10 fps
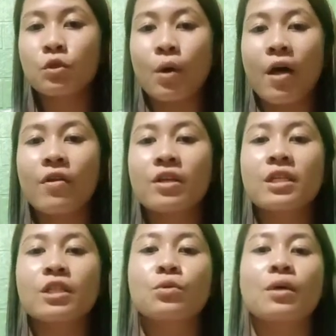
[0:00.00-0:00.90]
to others
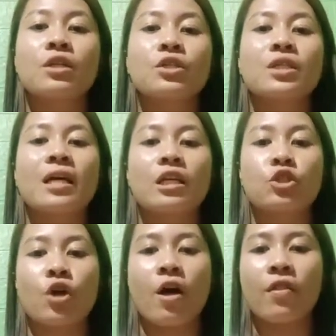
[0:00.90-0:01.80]
and to understand
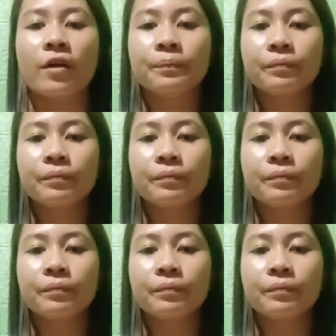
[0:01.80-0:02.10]
each other.